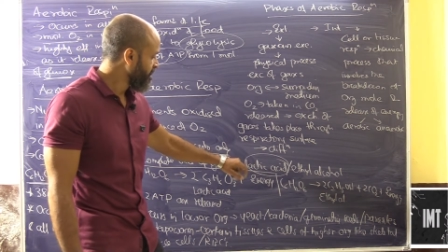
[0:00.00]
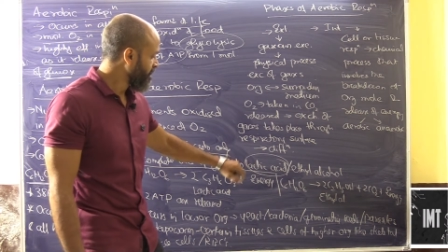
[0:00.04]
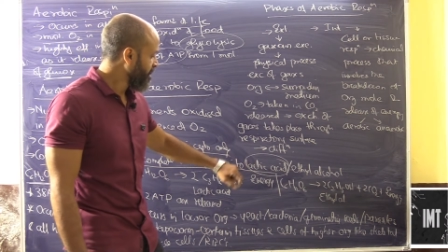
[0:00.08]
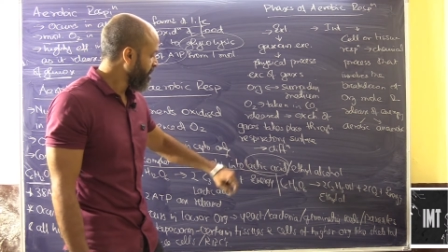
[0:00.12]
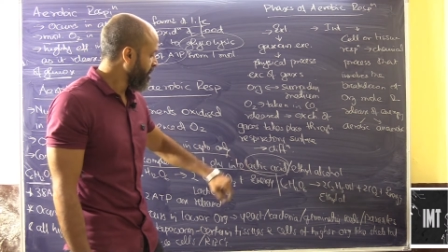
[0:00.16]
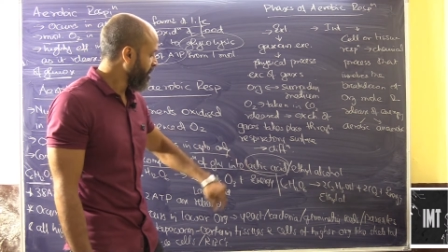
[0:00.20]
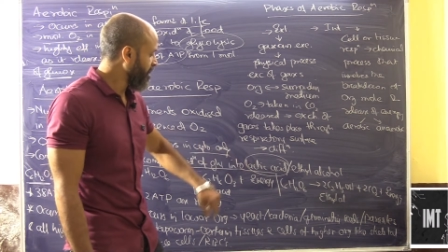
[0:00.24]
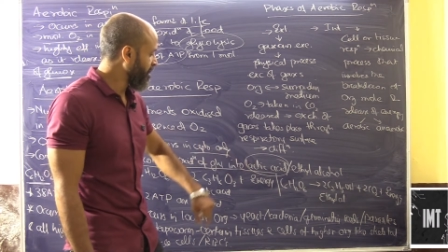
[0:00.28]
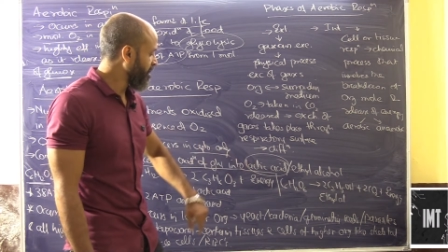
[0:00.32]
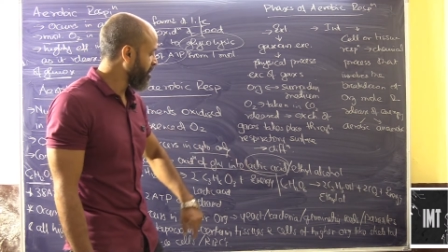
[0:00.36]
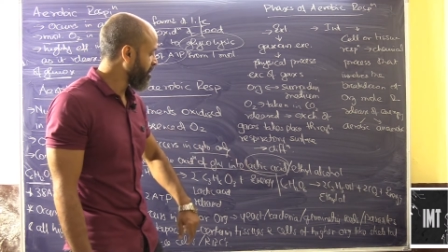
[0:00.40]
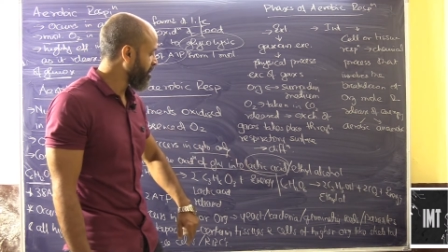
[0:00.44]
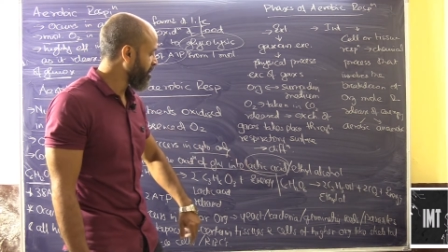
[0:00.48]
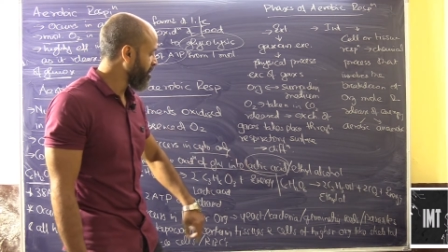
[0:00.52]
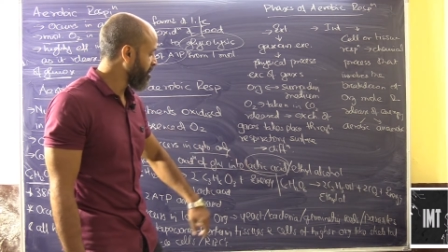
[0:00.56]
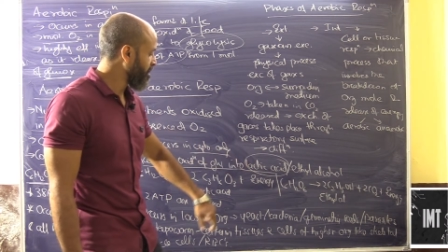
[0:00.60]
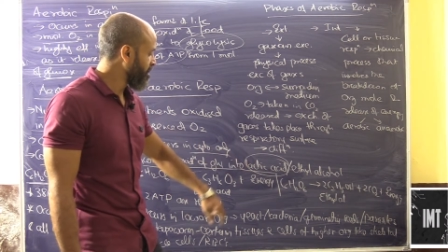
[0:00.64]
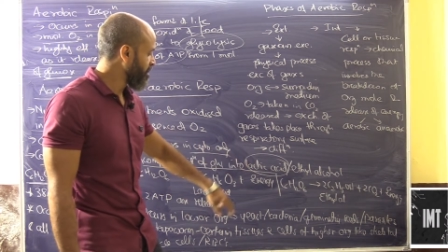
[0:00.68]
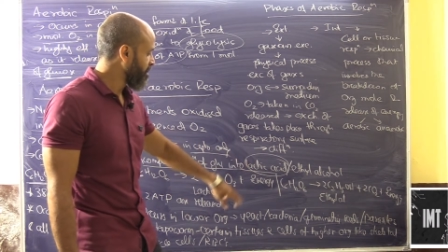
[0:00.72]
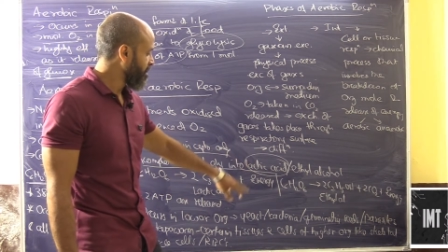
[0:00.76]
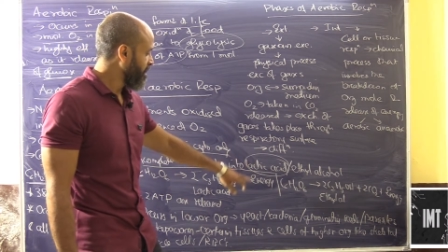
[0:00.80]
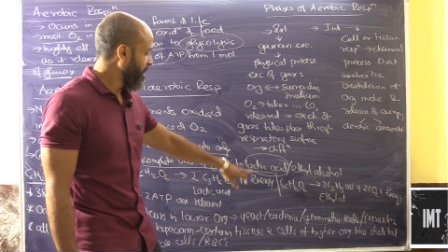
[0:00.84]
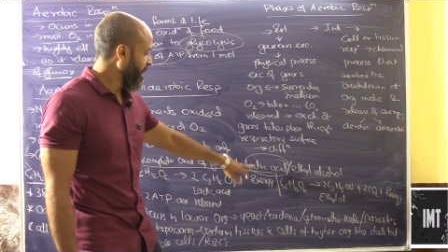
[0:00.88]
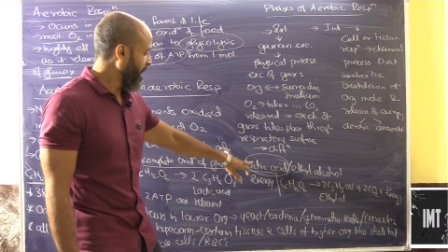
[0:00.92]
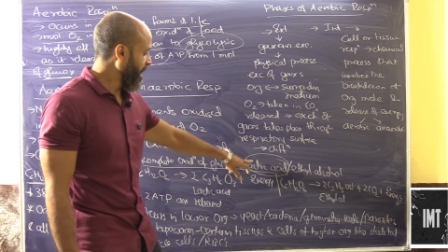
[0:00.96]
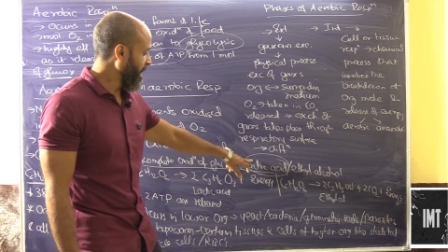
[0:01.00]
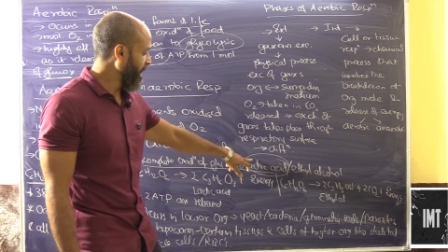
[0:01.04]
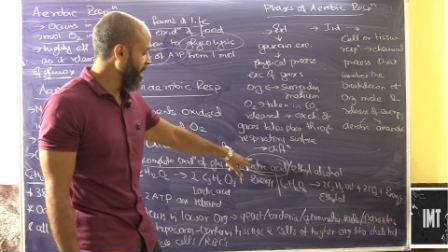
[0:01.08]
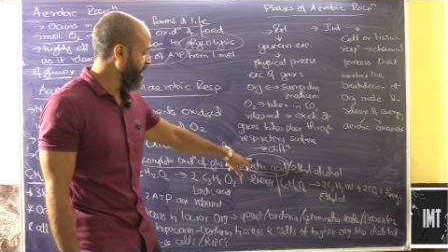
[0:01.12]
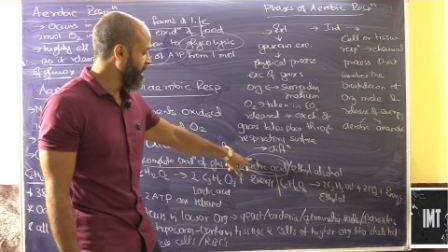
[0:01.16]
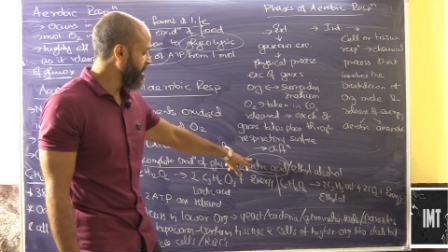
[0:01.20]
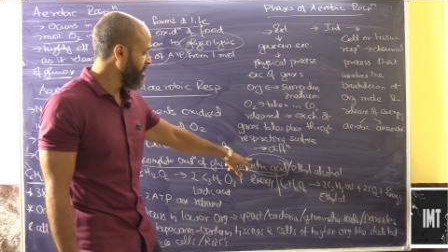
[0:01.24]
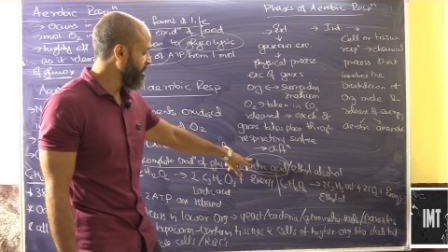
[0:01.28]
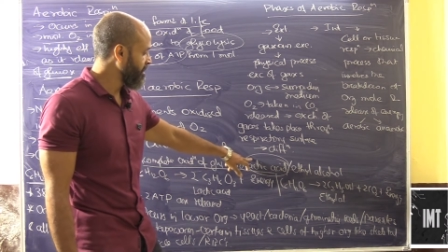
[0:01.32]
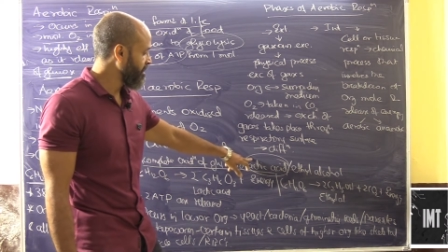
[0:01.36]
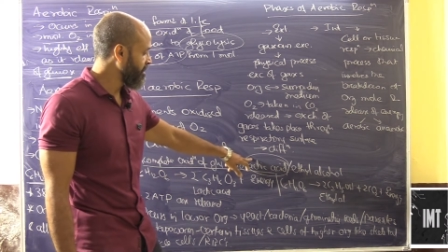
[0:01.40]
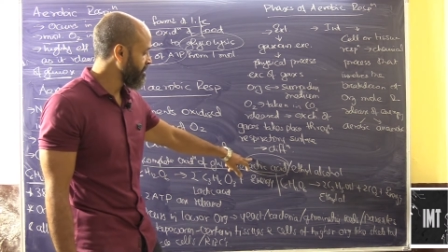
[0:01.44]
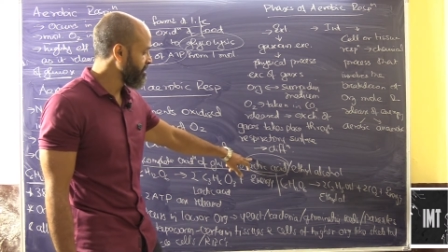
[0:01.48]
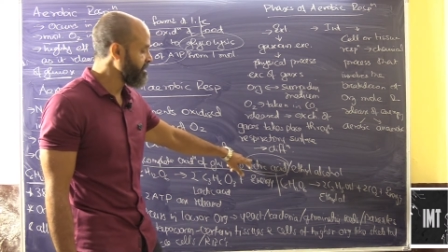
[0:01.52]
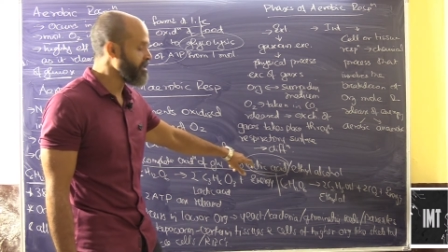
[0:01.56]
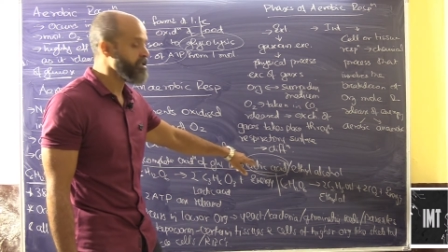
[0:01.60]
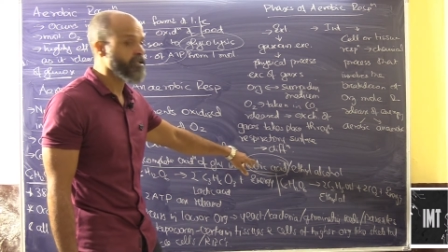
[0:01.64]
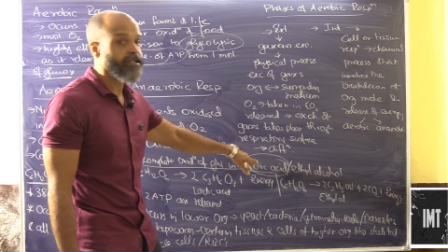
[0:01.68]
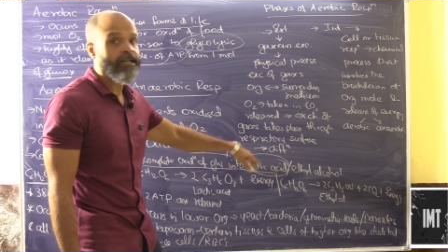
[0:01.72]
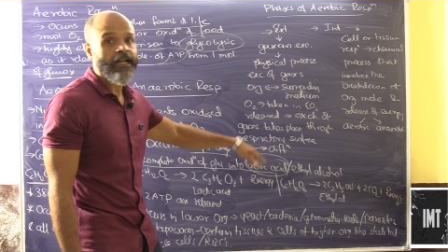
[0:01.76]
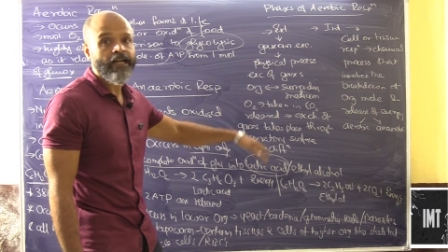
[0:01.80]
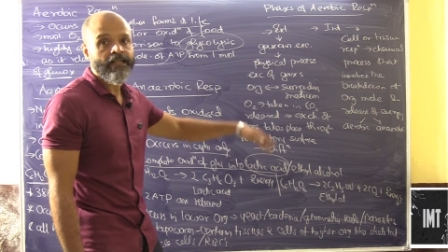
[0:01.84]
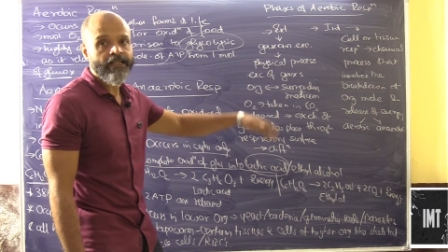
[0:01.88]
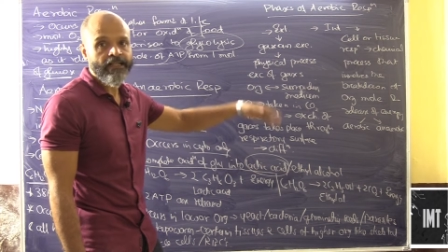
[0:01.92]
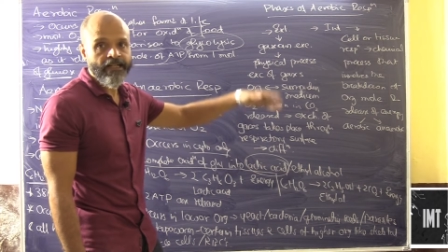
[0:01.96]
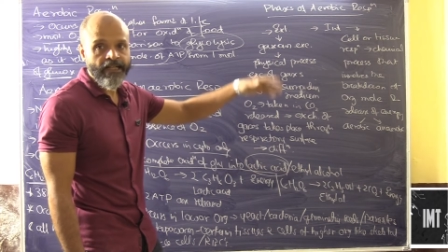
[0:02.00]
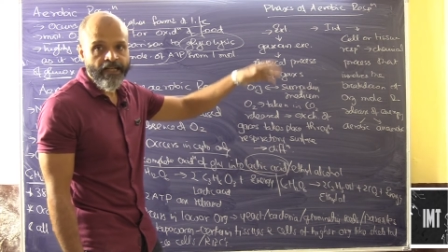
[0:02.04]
this lactic